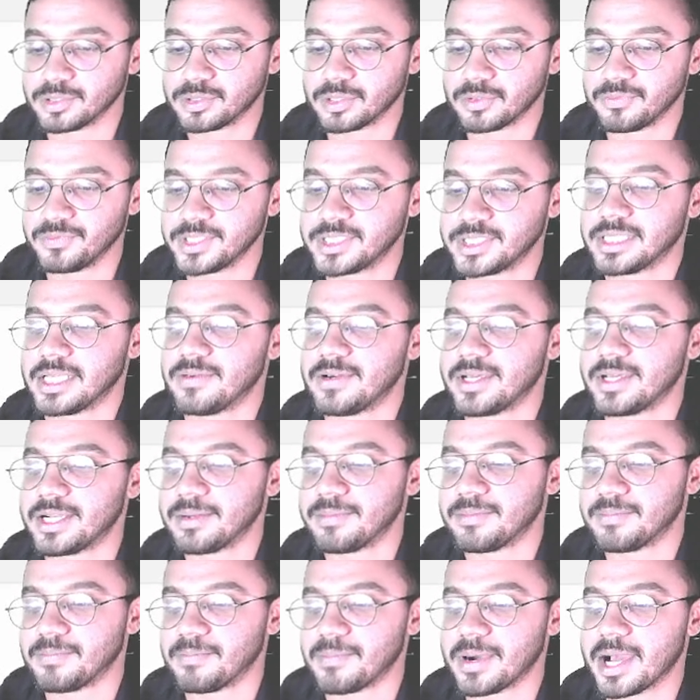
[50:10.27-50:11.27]
So
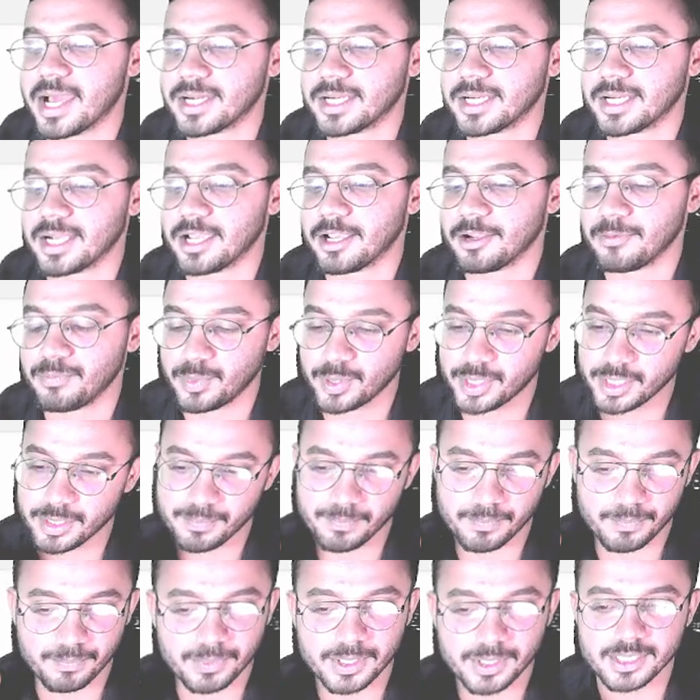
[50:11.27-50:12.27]
whichever mark I have put
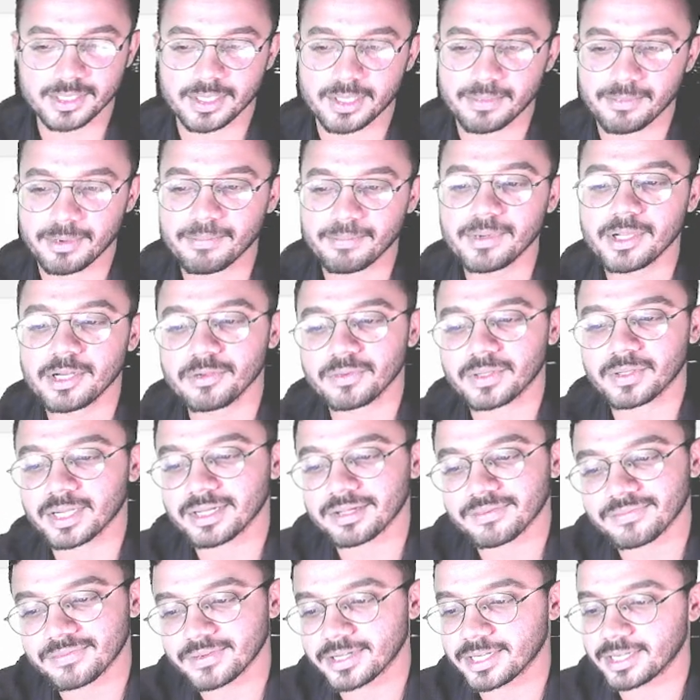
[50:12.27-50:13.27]
in, please remember, you can
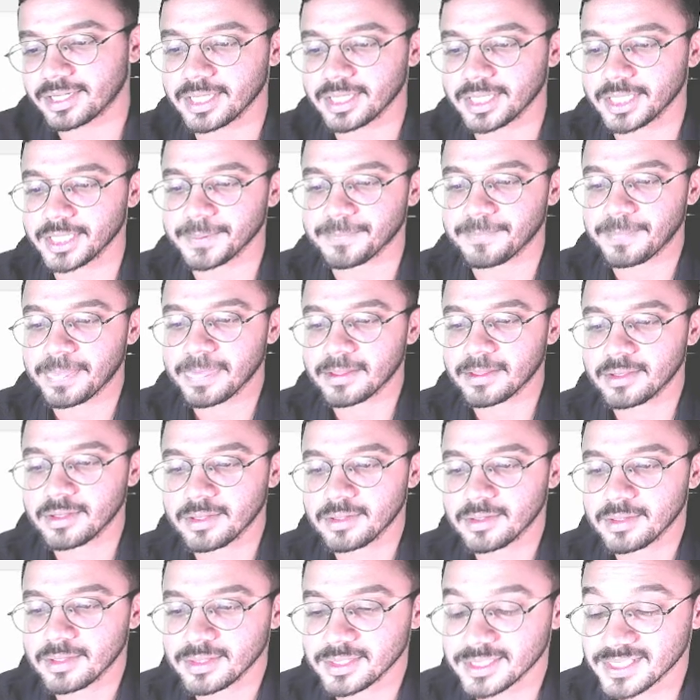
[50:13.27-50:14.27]
definitely,
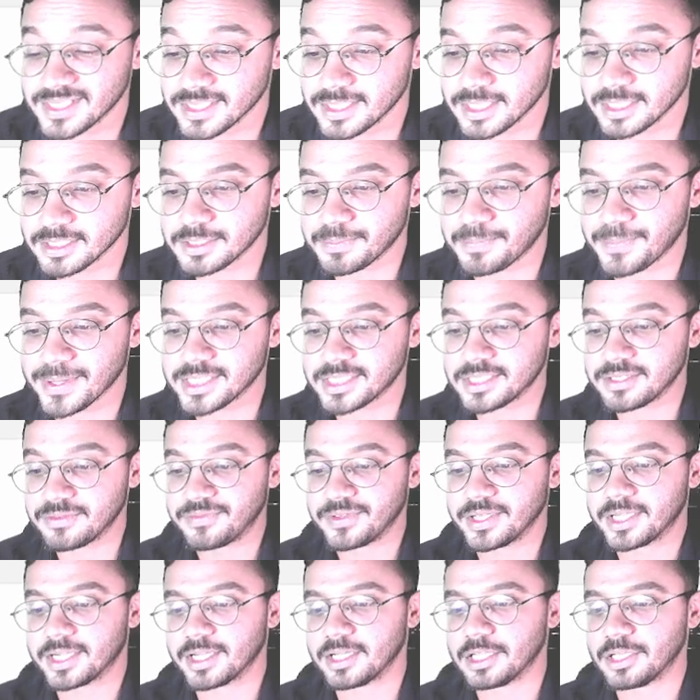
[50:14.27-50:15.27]
this is a
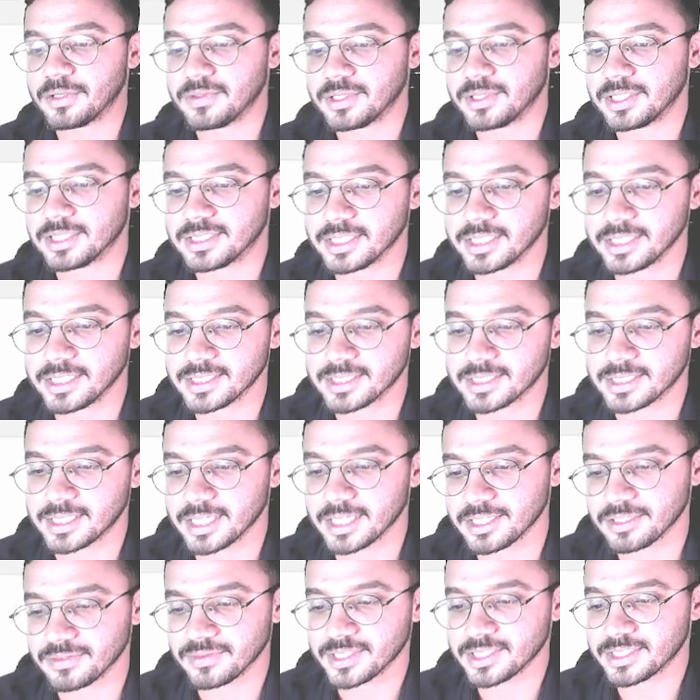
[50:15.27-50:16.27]
specifically you will see in
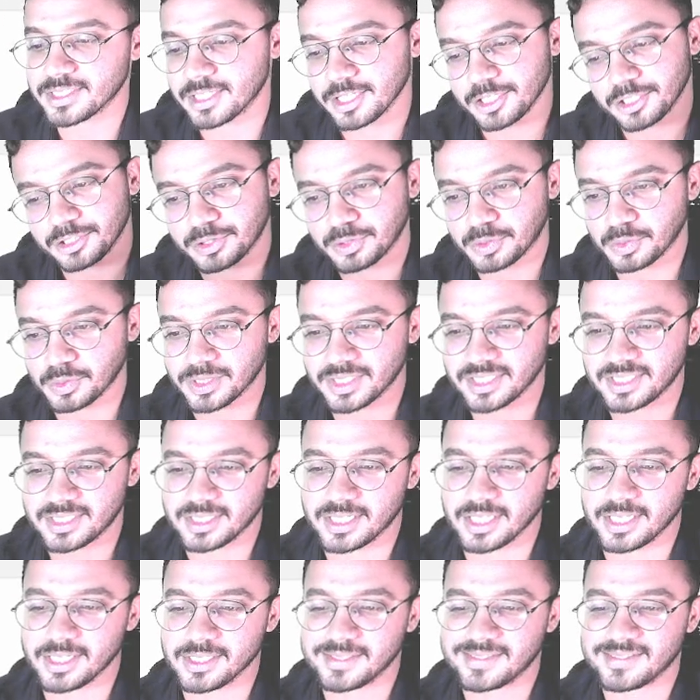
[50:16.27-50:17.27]
stage 1, stage 2 and
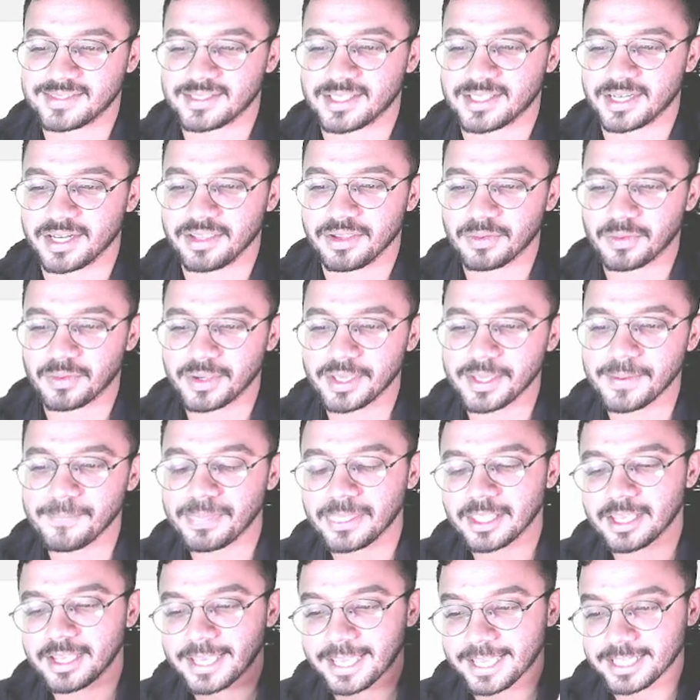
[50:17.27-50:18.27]
stage 3. Okay.
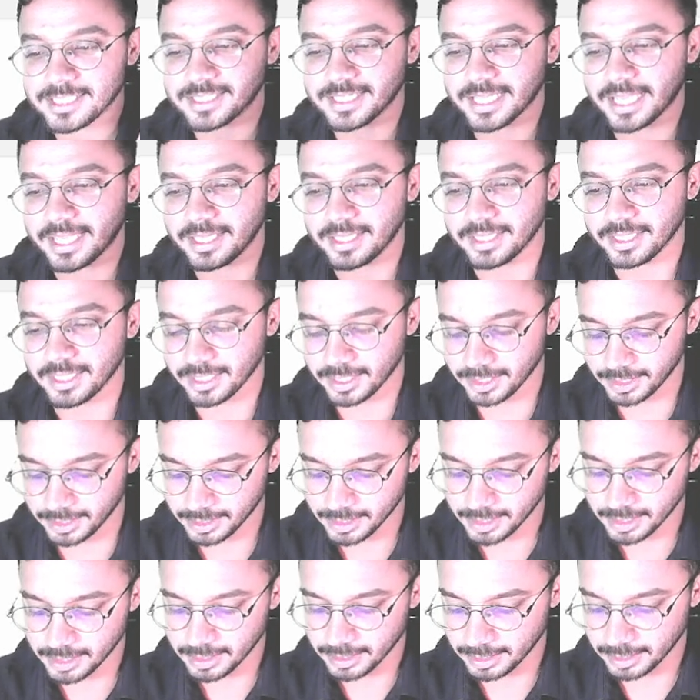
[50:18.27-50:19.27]
HIE,
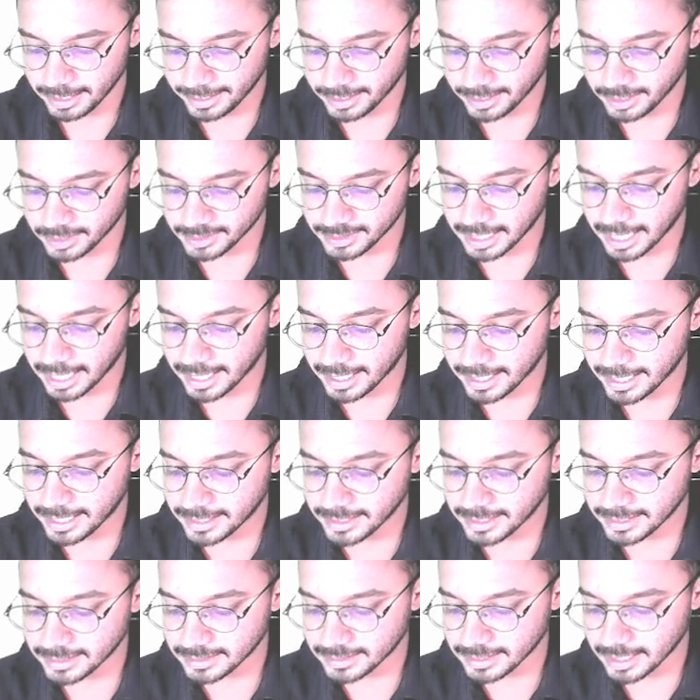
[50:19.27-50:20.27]
like Sarnet
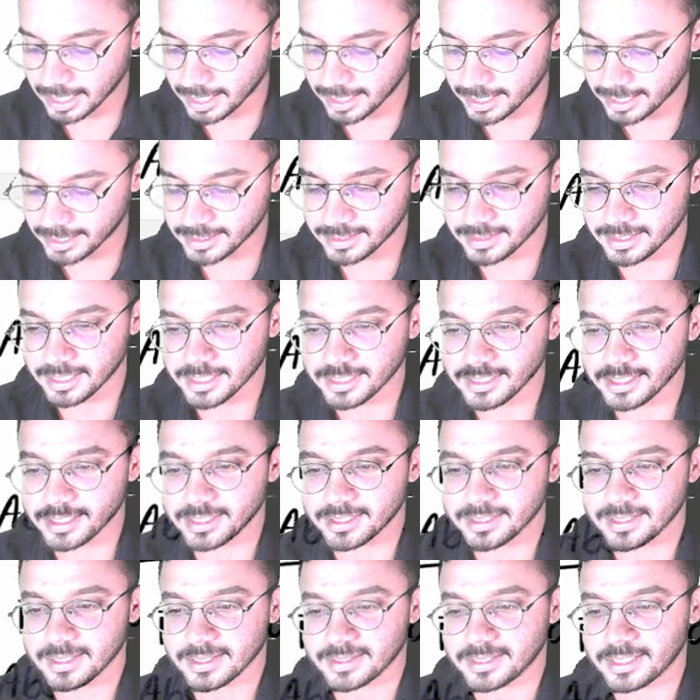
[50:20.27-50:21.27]
and Sarnet staging
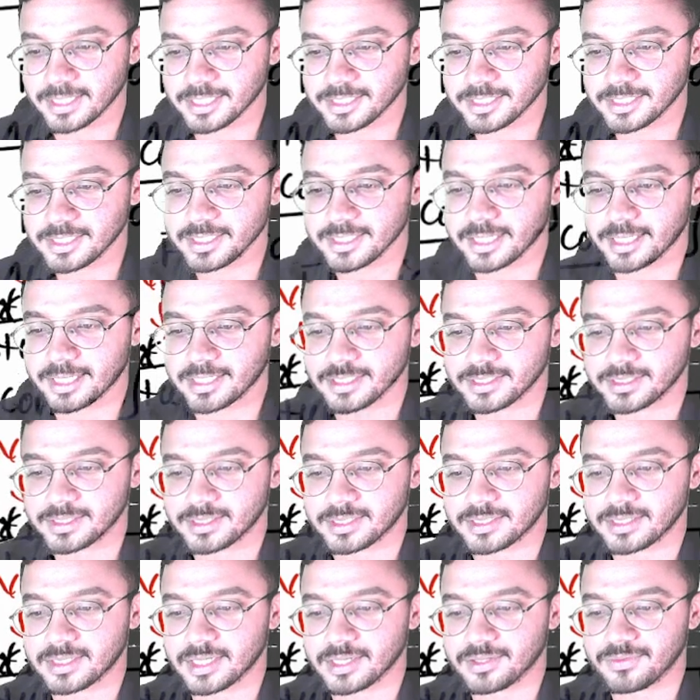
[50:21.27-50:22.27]
is the staging that is
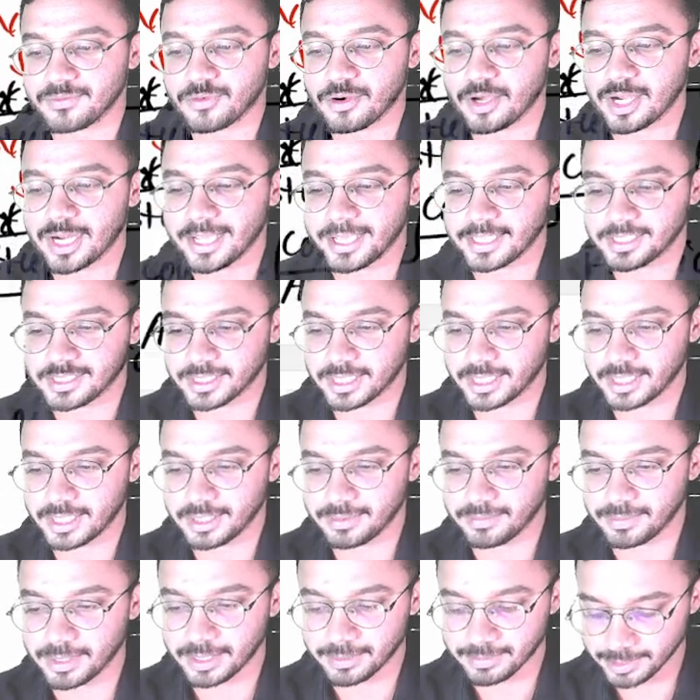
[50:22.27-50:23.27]
done for
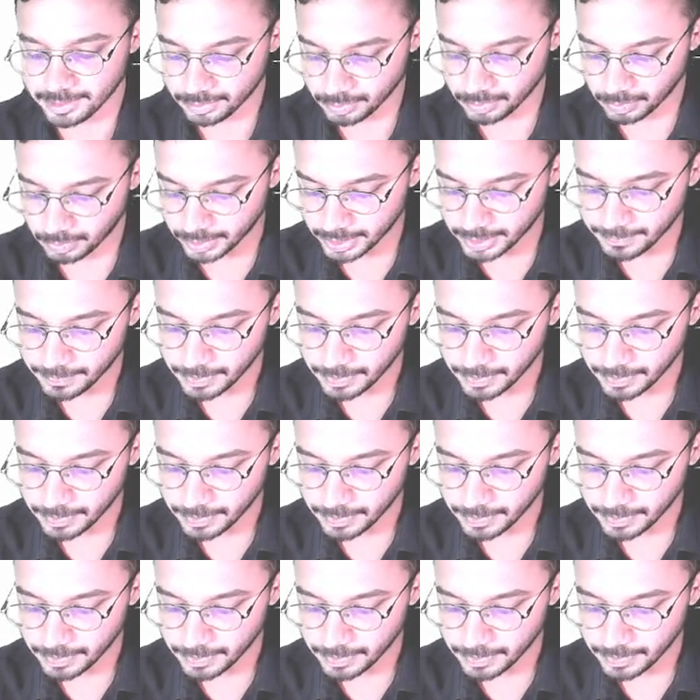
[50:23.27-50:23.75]
HIE babies. Okay.